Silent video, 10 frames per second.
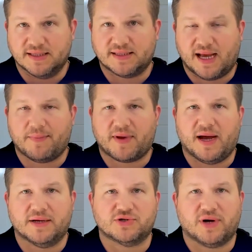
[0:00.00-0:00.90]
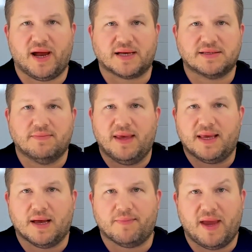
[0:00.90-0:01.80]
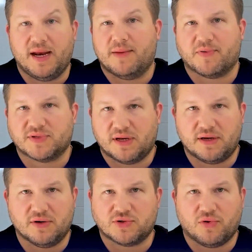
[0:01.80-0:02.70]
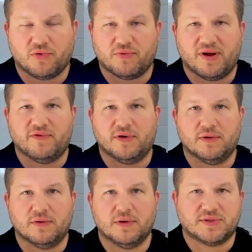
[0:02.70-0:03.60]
top contracts and make up 80% of your total revenue.